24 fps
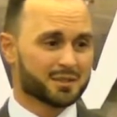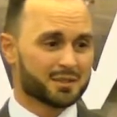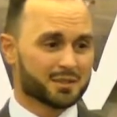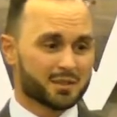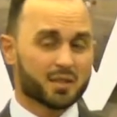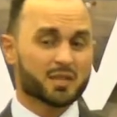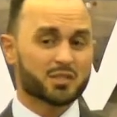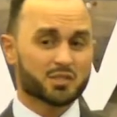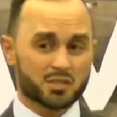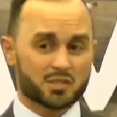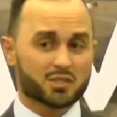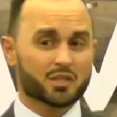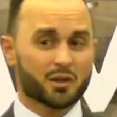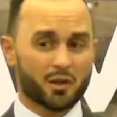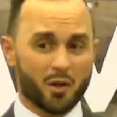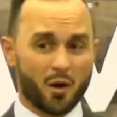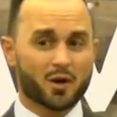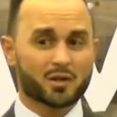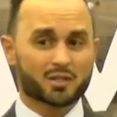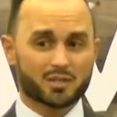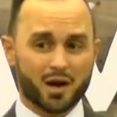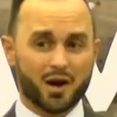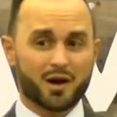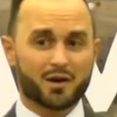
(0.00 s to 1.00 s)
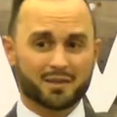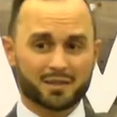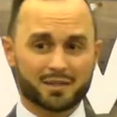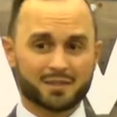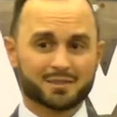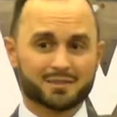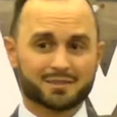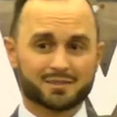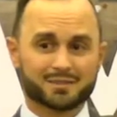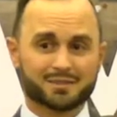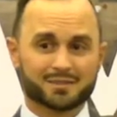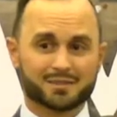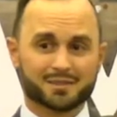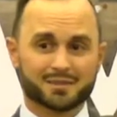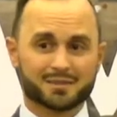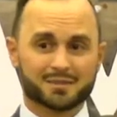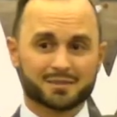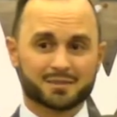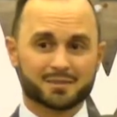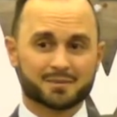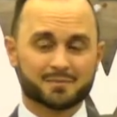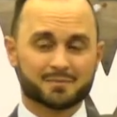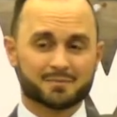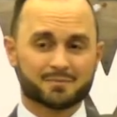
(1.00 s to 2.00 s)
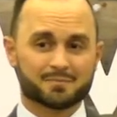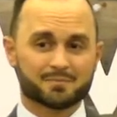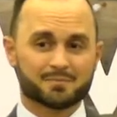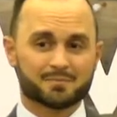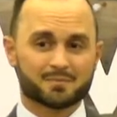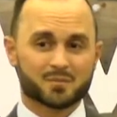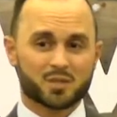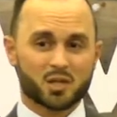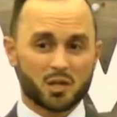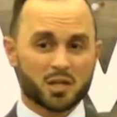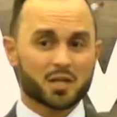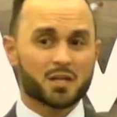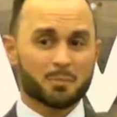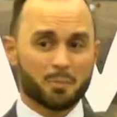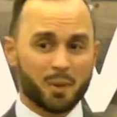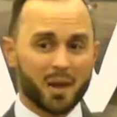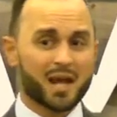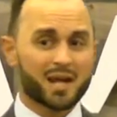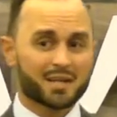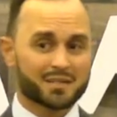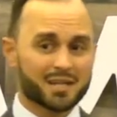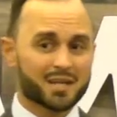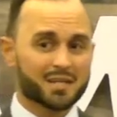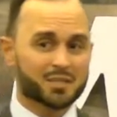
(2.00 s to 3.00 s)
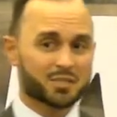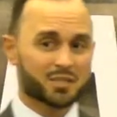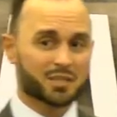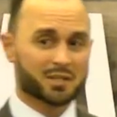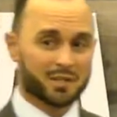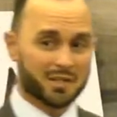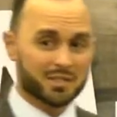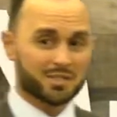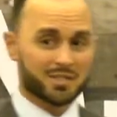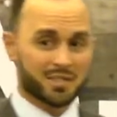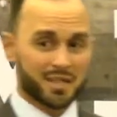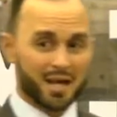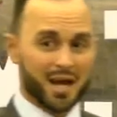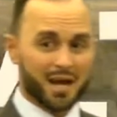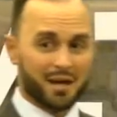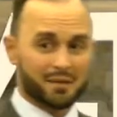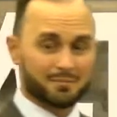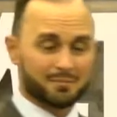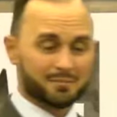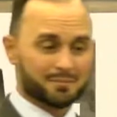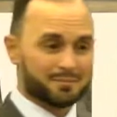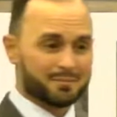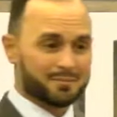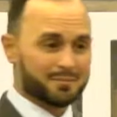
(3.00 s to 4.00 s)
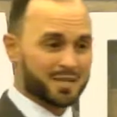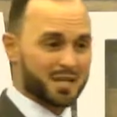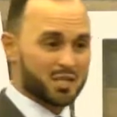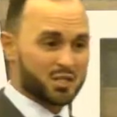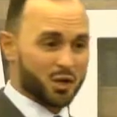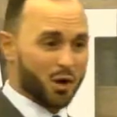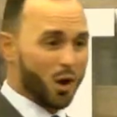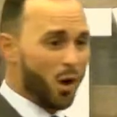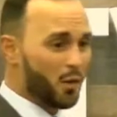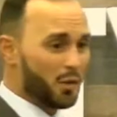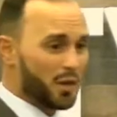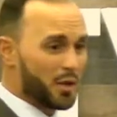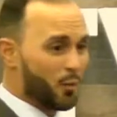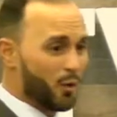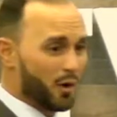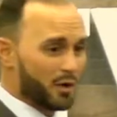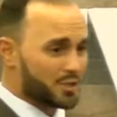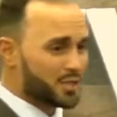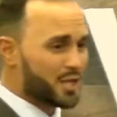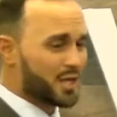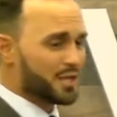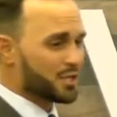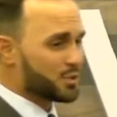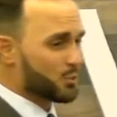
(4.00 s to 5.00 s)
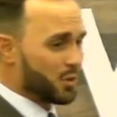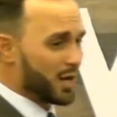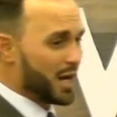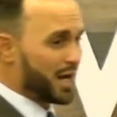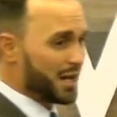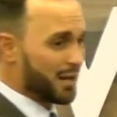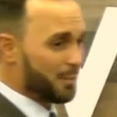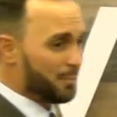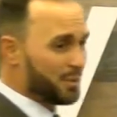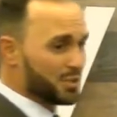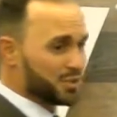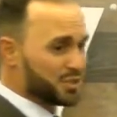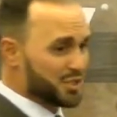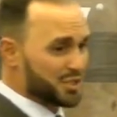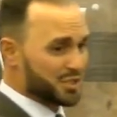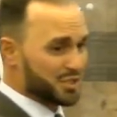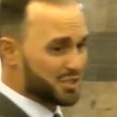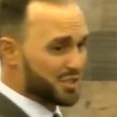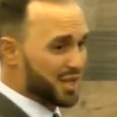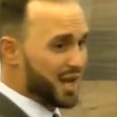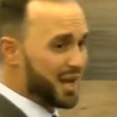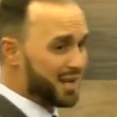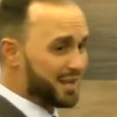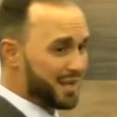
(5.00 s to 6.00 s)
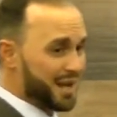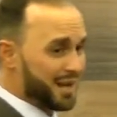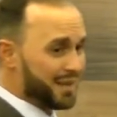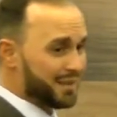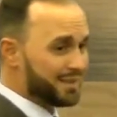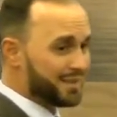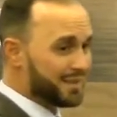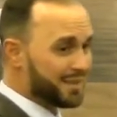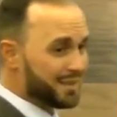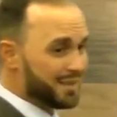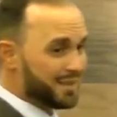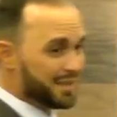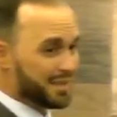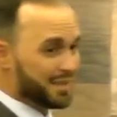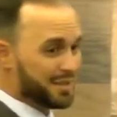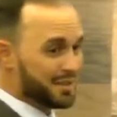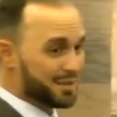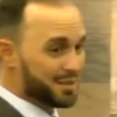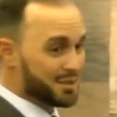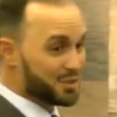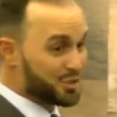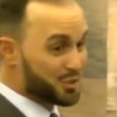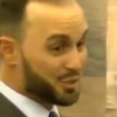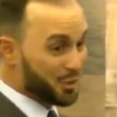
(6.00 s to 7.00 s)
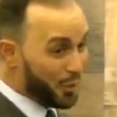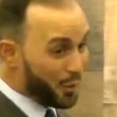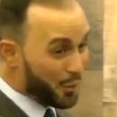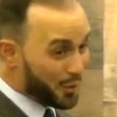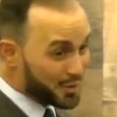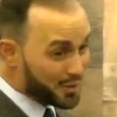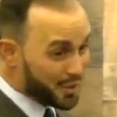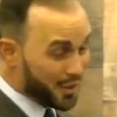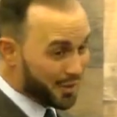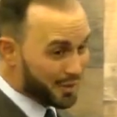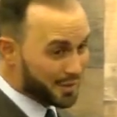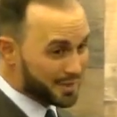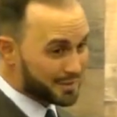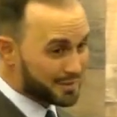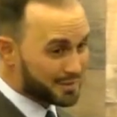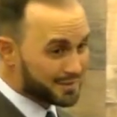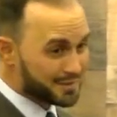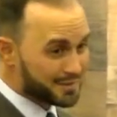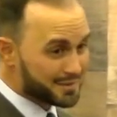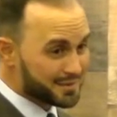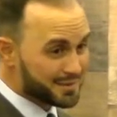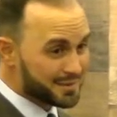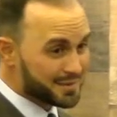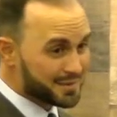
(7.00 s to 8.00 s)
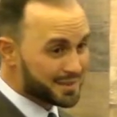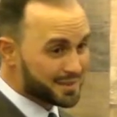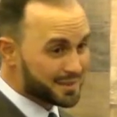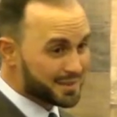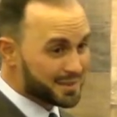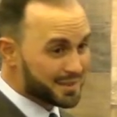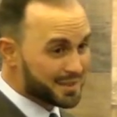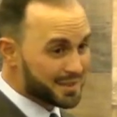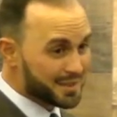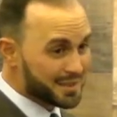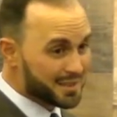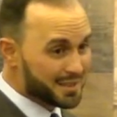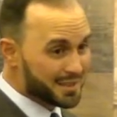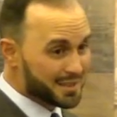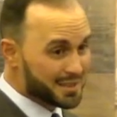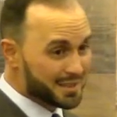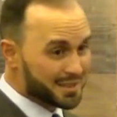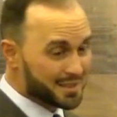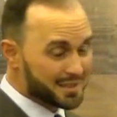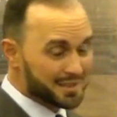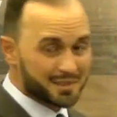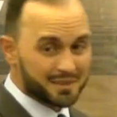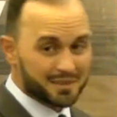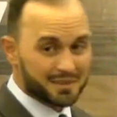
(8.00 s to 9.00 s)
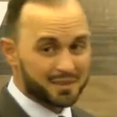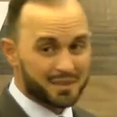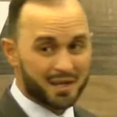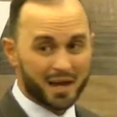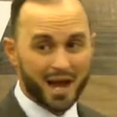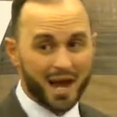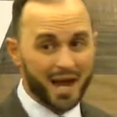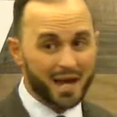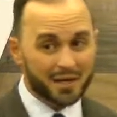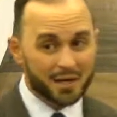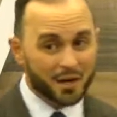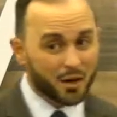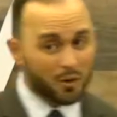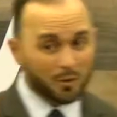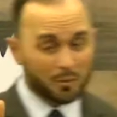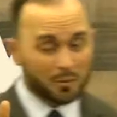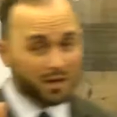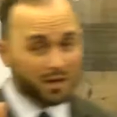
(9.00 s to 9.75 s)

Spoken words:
This is the Lord talking. You need to pay attention. Listen up. These are holy words. We're not going to push these aside now. This is the Lord talking. Now, I know